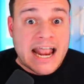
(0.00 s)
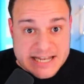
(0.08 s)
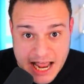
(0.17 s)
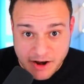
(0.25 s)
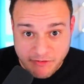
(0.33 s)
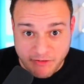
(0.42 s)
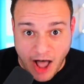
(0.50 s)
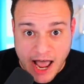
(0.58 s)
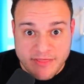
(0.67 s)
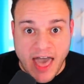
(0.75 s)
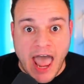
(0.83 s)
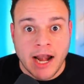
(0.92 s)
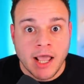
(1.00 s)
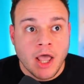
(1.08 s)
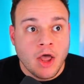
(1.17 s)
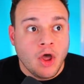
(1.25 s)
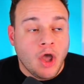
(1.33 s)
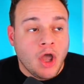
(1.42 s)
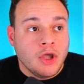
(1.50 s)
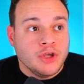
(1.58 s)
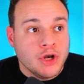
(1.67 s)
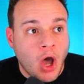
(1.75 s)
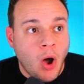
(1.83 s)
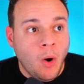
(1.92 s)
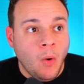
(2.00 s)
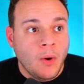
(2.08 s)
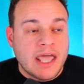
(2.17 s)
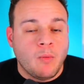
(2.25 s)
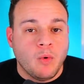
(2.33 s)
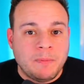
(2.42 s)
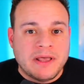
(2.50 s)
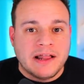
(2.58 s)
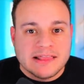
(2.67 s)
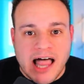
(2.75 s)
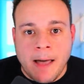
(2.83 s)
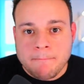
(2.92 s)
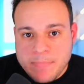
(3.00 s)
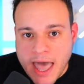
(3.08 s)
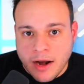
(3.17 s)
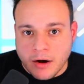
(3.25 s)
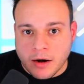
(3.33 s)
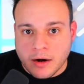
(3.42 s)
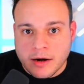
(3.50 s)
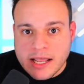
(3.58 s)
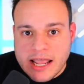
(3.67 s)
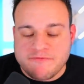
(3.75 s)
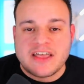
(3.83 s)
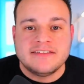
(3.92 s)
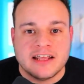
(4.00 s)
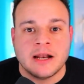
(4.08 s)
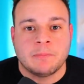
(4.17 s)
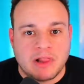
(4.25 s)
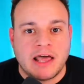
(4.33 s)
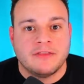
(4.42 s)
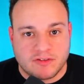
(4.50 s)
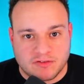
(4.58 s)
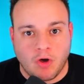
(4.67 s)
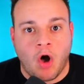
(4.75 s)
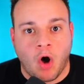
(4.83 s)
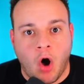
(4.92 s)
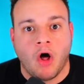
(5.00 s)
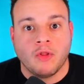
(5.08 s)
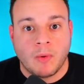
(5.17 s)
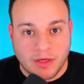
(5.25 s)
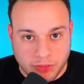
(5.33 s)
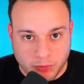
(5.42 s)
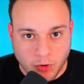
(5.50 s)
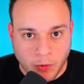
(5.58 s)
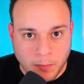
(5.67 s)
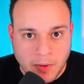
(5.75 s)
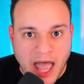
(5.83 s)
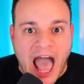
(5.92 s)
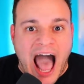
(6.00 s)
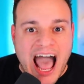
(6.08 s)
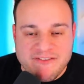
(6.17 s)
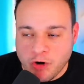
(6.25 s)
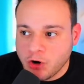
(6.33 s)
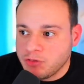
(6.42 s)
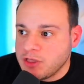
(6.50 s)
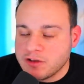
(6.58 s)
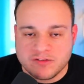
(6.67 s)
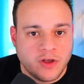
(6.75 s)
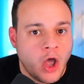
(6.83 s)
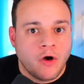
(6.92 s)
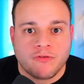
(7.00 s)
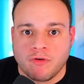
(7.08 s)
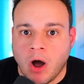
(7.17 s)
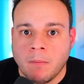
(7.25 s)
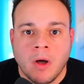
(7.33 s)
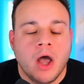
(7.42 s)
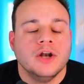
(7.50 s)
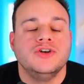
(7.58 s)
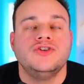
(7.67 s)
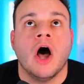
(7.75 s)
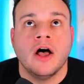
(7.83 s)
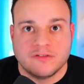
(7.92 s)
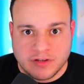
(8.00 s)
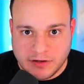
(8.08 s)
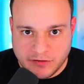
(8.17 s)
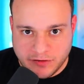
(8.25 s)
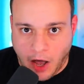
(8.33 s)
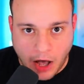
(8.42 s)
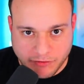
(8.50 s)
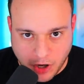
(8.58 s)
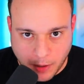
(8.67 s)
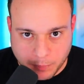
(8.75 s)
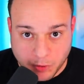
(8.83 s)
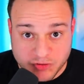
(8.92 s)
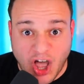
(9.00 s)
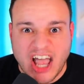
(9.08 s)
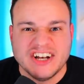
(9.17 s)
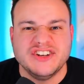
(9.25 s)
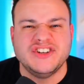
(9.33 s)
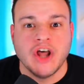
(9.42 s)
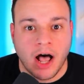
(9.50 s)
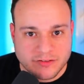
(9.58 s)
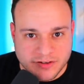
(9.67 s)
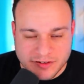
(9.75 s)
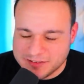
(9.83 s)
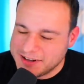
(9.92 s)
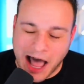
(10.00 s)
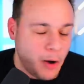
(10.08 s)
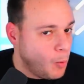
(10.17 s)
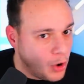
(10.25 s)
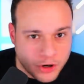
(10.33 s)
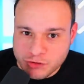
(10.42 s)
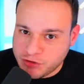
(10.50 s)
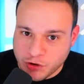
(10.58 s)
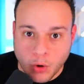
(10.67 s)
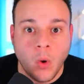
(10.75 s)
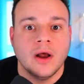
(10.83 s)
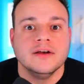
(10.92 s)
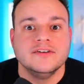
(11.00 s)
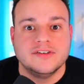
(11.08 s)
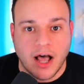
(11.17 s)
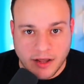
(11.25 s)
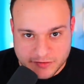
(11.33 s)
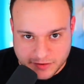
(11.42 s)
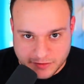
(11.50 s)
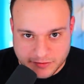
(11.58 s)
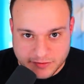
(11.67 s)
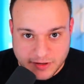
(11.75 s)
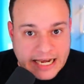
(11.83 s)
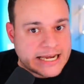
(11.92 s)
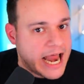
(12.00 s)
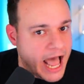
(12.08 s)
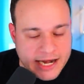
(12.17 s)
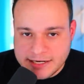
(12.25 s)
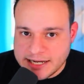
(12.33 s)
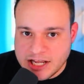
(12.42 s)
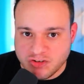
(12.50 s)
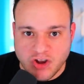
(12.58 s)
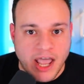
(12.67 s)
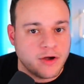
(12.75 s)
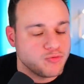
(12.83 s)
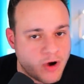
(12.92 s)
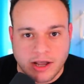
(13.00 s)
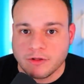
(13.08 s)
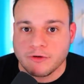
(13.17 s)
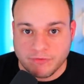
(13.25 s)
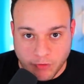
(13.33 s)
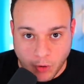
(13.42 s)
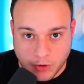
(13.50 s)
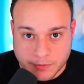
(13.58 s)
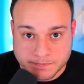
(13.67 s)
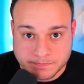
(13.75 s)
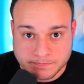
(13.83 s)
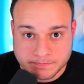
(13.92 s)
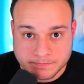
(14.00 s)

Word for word: identify that, you know, it would be a lot better if they didn't play this song all the way through. I've heard this from dozens of couples, dozens, not one or two, dozens, non DJ, regular folk.